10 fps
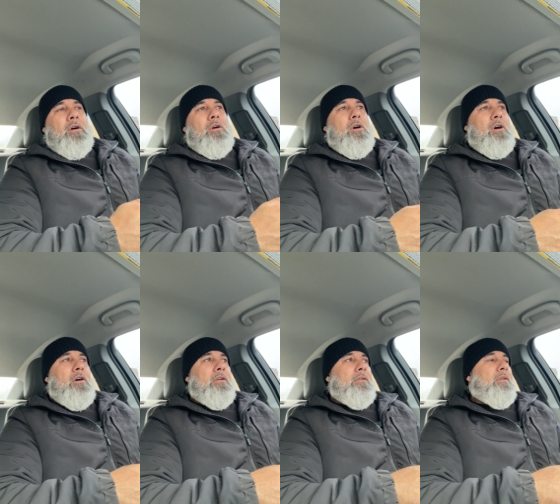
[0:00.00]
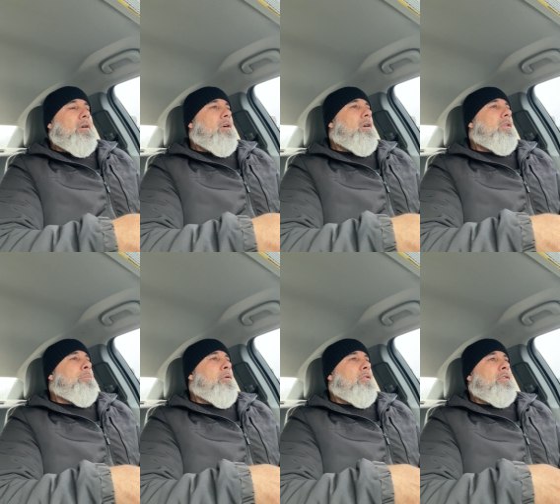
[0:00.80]
or or the
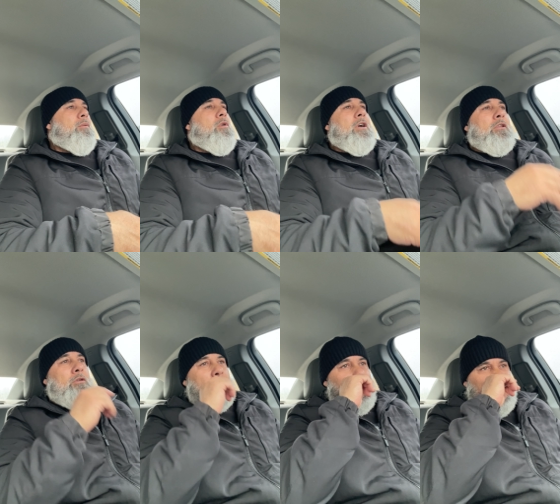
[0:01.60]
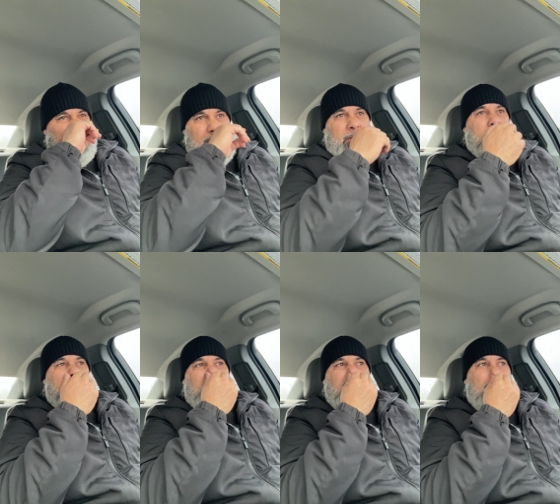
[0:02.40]
person wanted to do
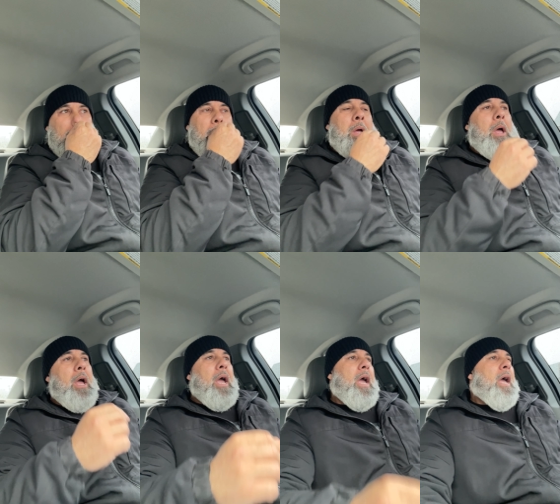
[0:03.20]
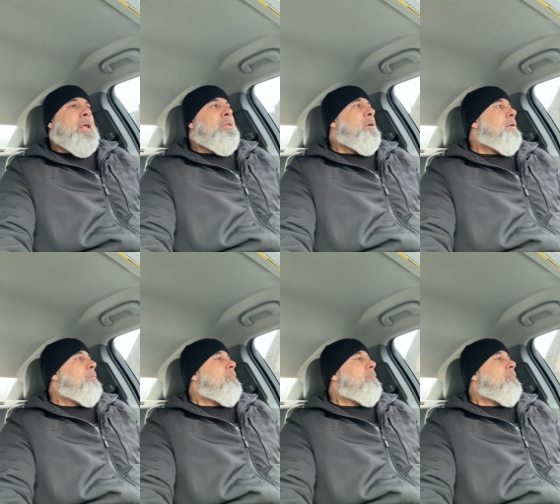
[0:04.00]
something and